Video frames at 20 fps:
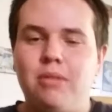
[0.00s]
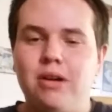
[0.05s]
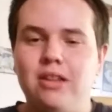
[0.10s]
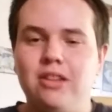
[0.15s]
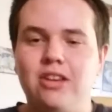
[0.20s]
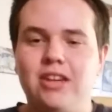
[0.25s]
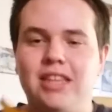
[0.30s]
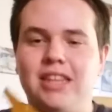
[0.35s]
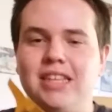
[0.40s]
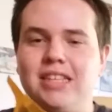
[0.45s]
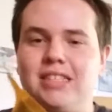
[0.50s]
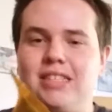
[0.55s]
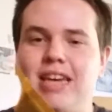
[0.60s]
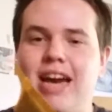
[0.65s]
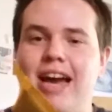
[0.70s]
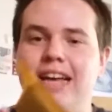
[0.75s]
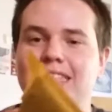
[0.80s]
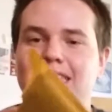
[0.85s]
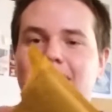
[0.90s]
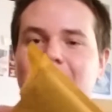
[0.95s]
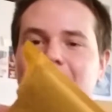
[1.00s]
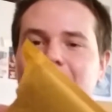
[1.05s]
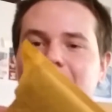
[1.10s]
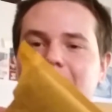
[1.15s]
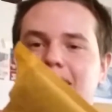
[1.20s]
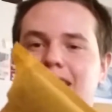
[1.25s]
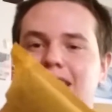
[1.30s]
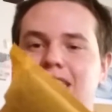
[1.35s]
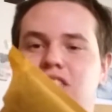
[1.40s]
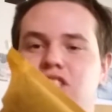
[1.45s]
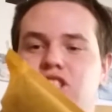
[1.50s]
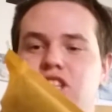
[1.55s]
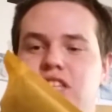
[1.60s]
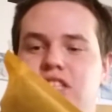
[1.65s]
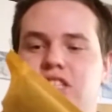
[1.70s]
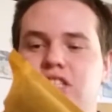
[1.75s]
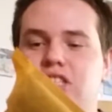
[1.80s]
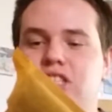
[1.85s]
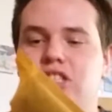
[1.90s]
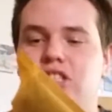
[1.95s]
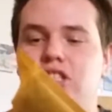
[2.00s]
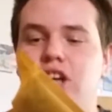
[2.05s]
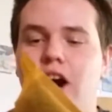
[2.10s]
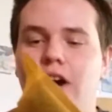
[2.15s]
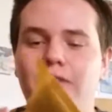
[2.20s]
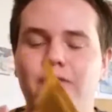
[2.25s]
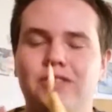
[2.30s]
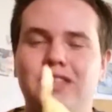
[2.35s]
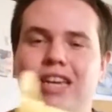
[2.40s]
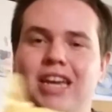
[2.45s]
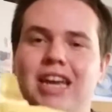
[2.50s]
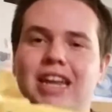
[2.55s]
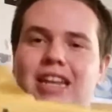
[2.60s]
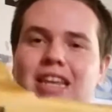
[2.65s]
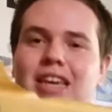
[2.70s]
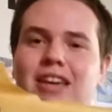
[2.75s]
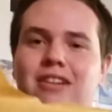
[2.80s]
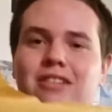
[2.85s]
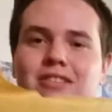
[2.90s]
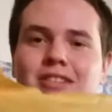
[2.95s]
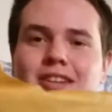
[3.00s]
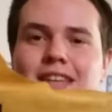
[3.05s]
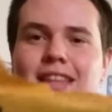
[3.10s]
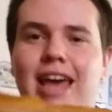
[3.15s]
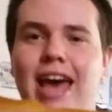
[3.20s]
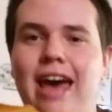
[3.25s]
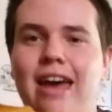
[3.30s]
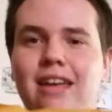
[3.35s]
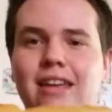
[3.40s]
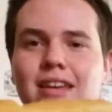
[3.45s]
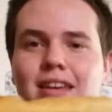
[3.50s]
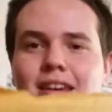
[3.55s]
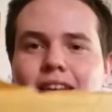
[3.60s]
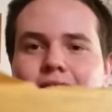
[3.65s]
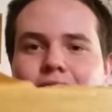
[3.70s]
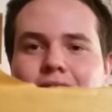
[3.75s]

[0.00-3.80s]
But look at this, guys. It is, like, legit stuffed in here. Look at that.